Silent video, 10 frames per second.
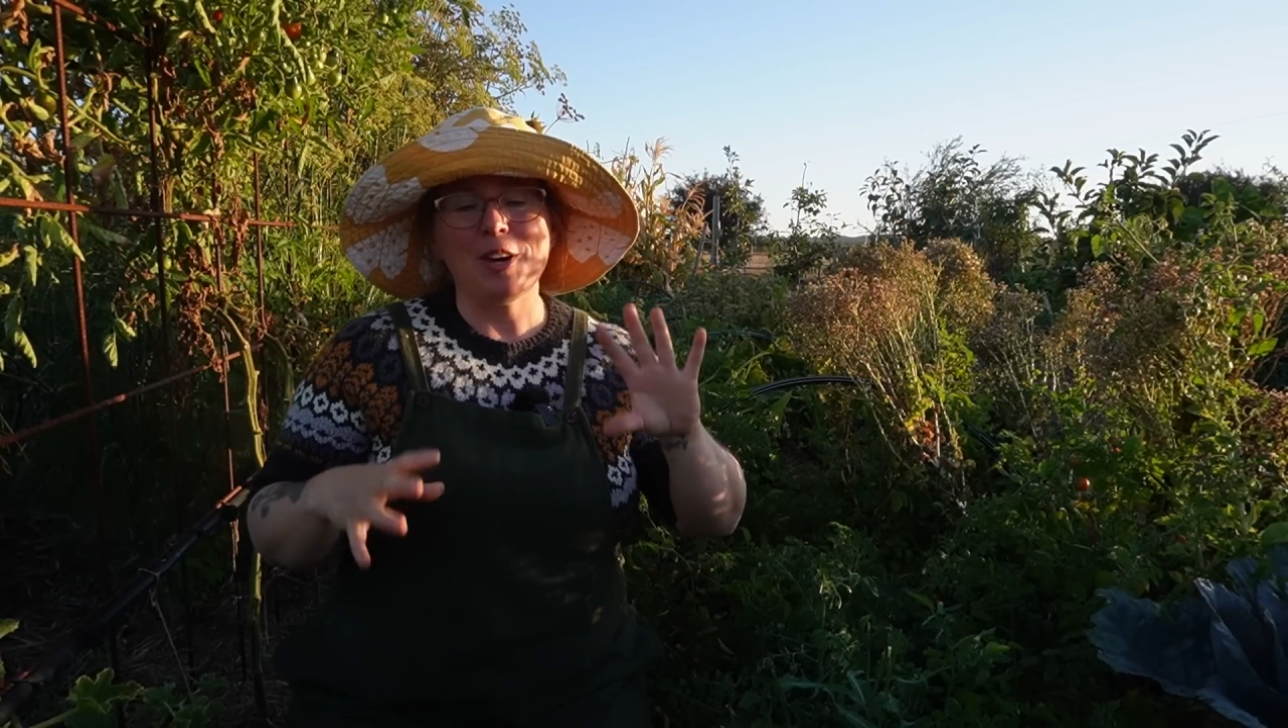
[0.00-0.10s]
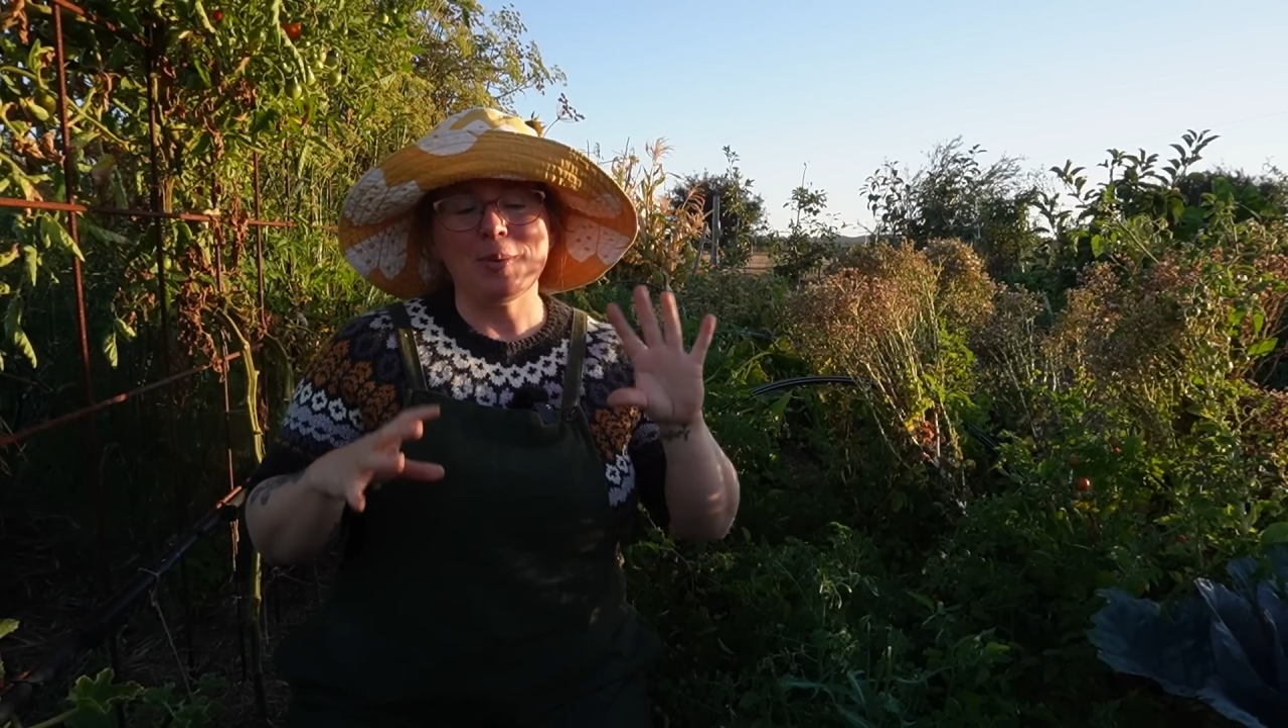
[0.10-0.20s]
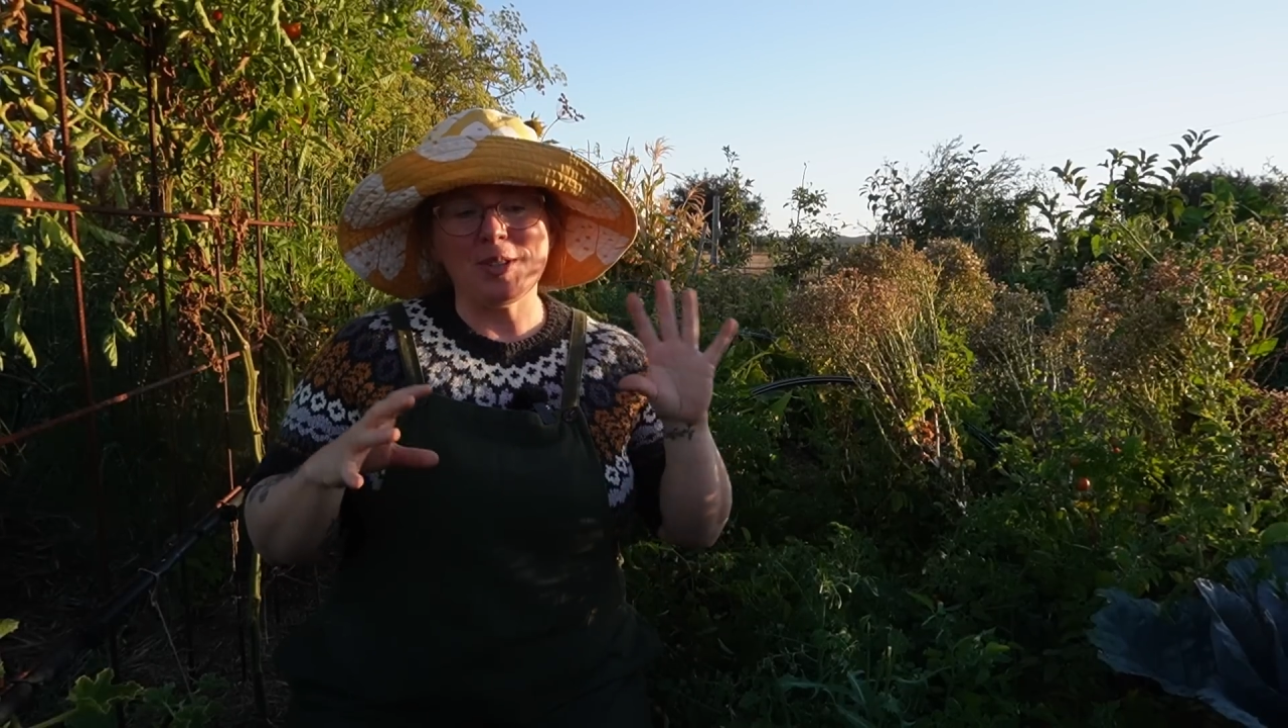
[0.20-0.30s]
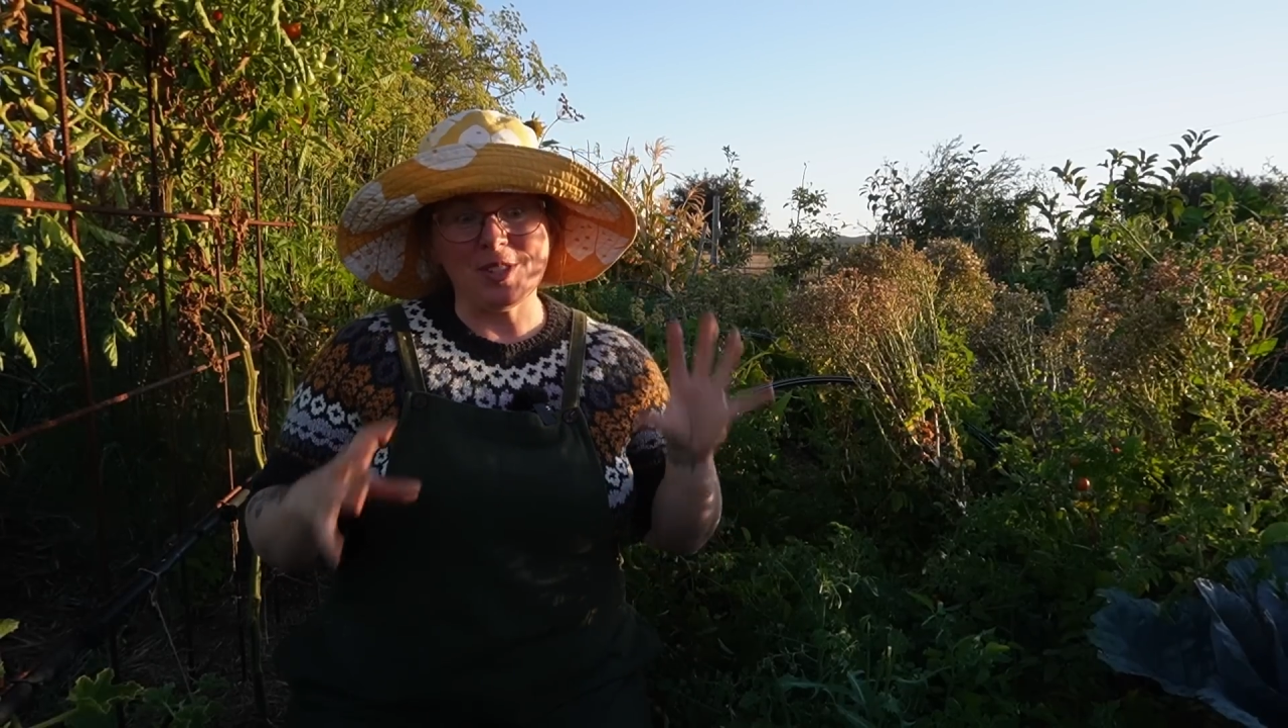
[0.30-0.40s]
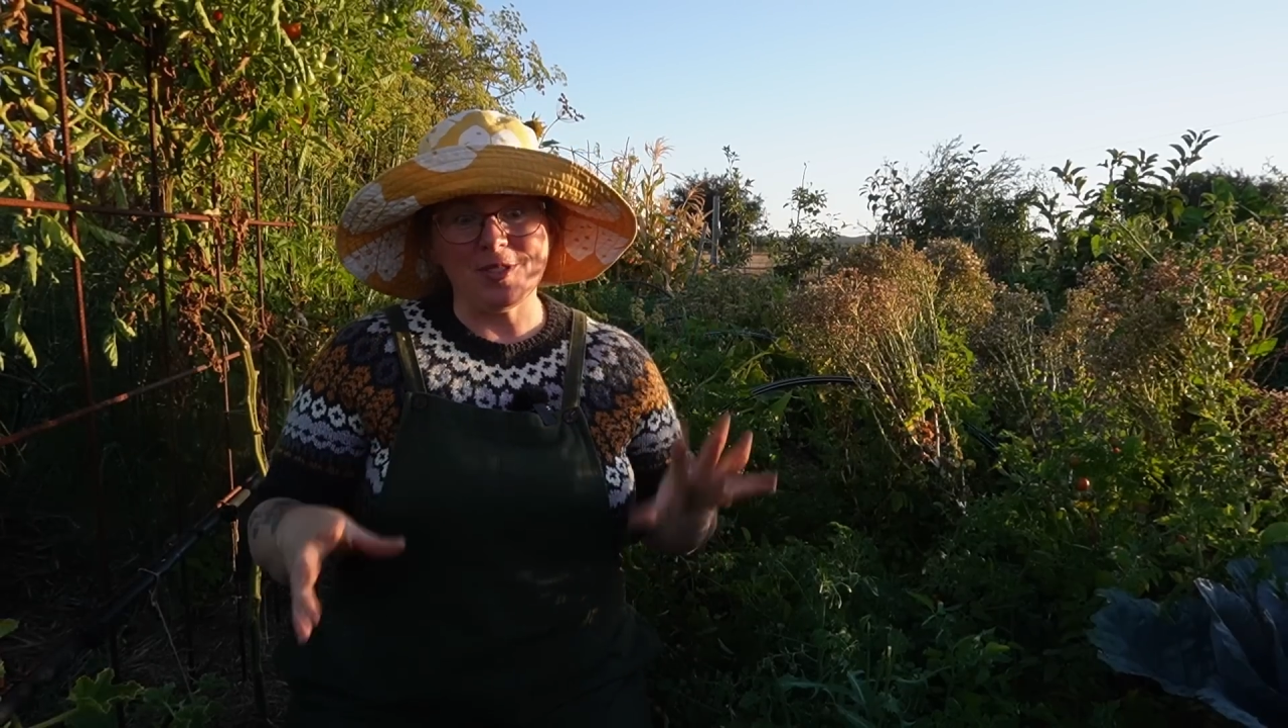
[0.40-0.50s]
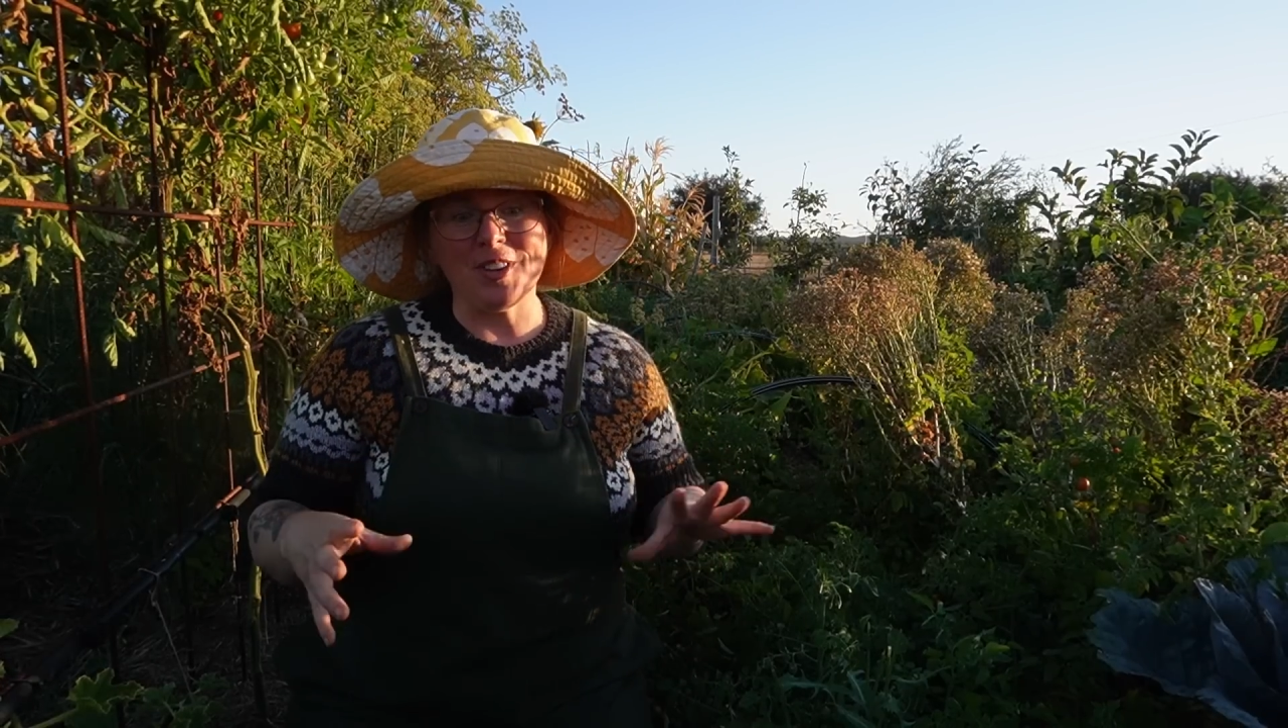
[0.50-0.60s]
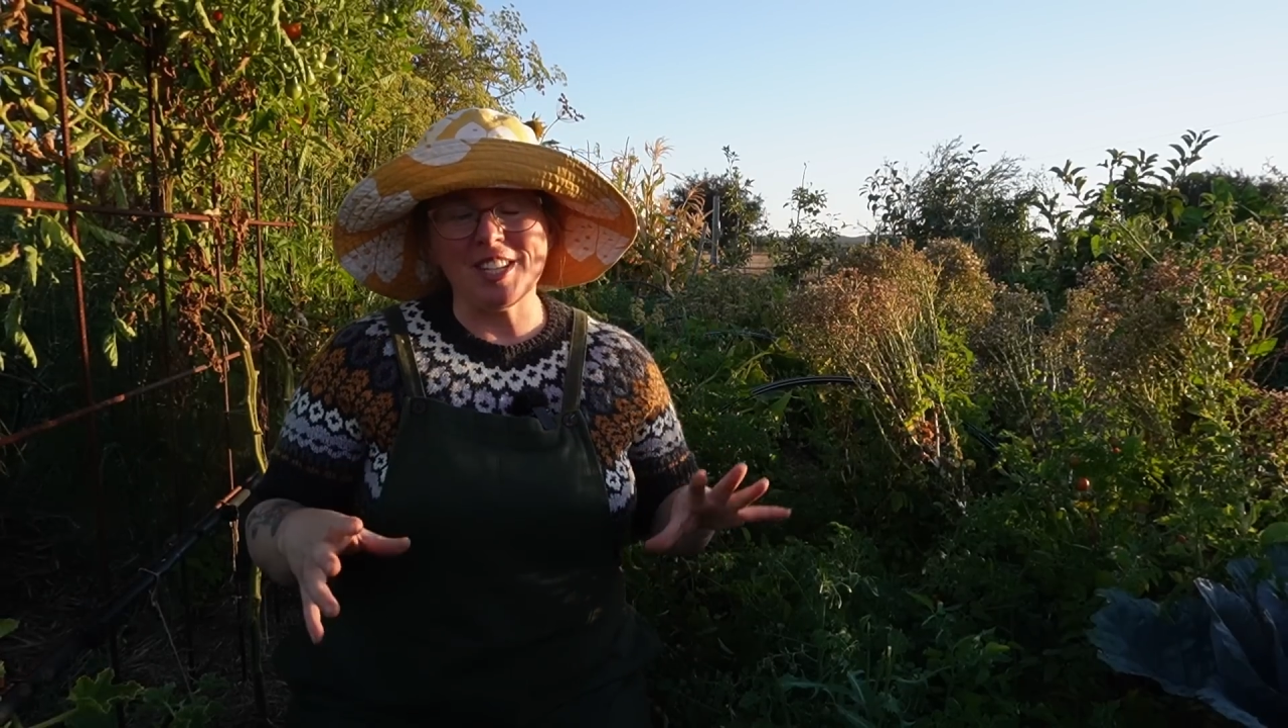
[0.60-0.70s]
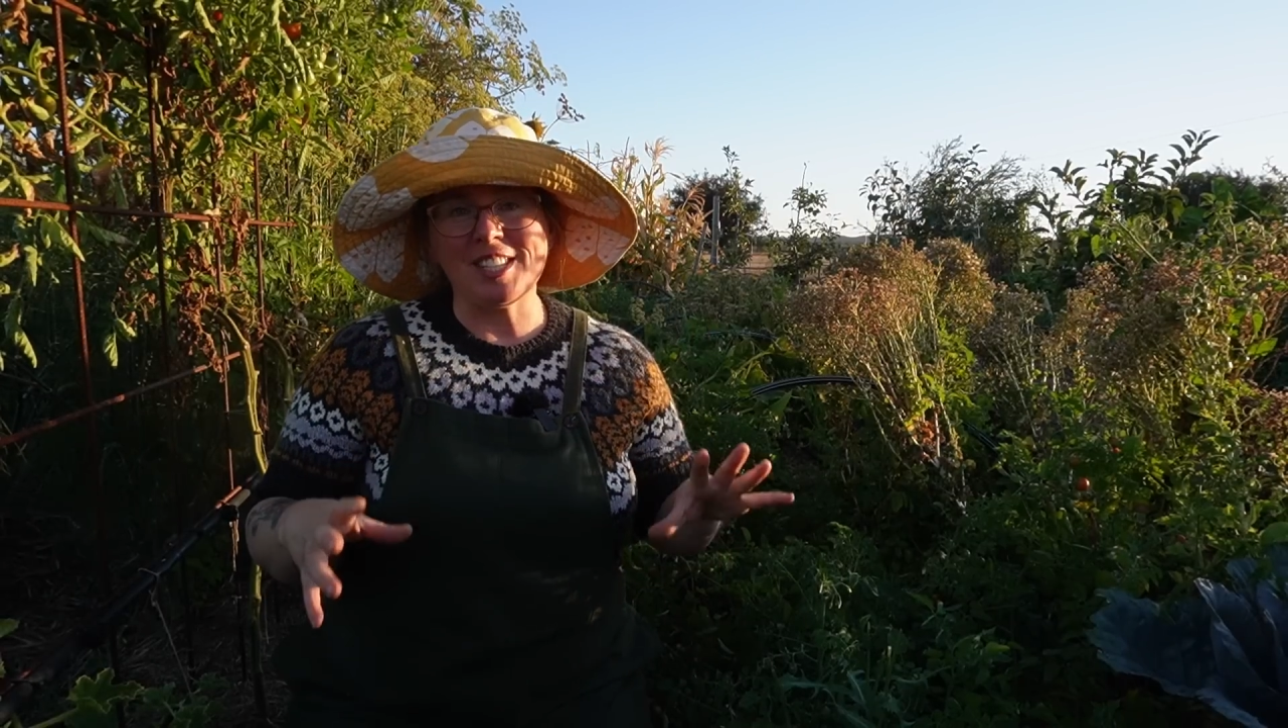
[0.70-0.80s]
which is very